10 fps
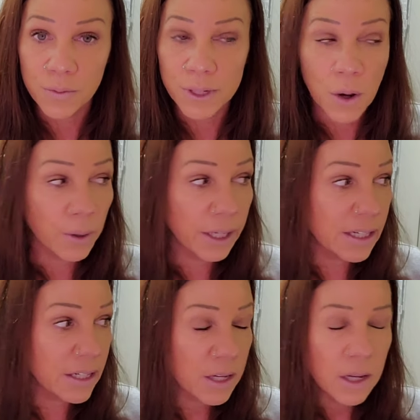We don't get
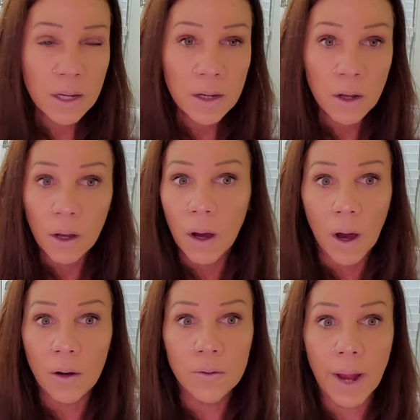as
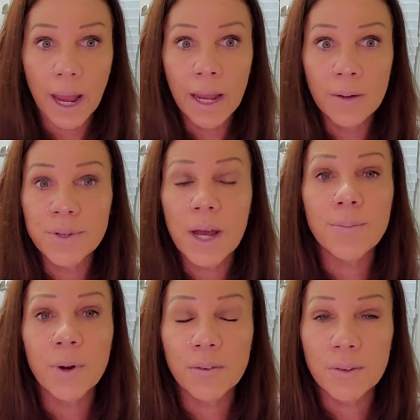amped
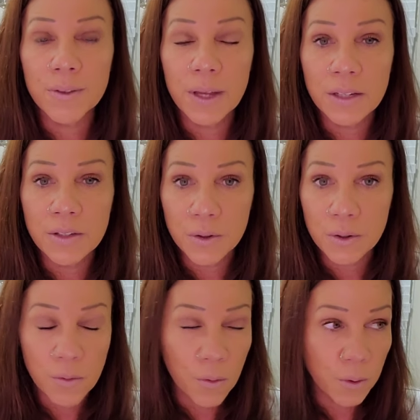up over things
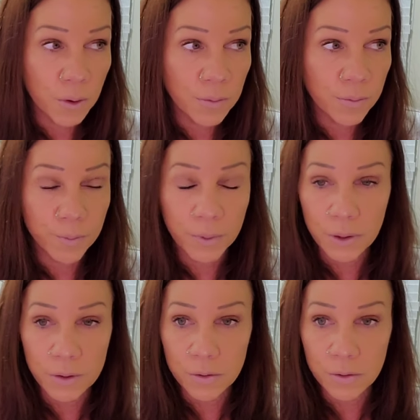or, or
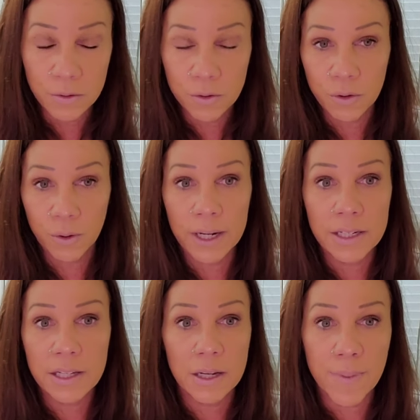
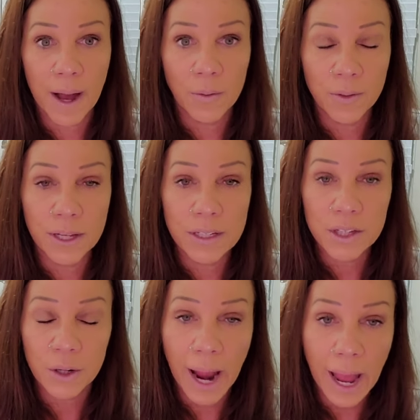crazy about things
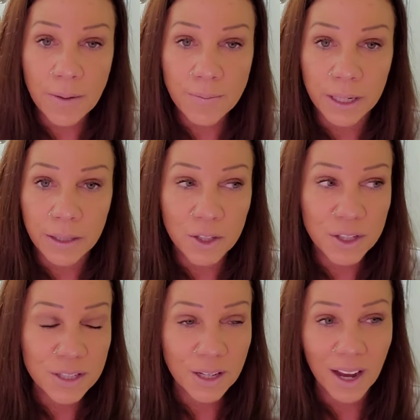that are happening. You
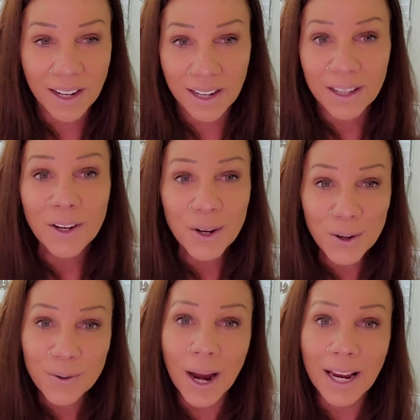just kind
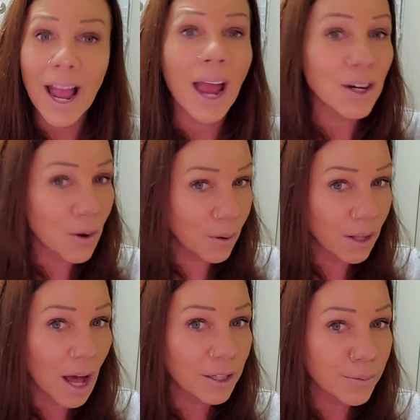of, right? I know a
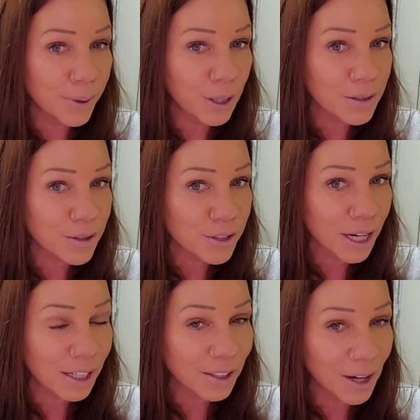lot of you parents are
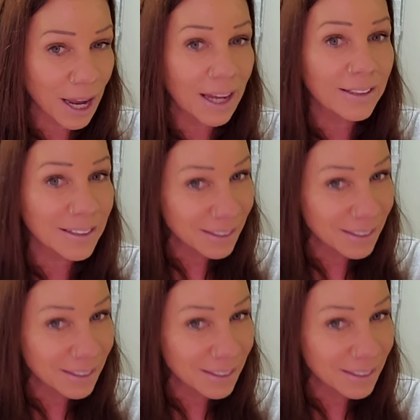shaking your head.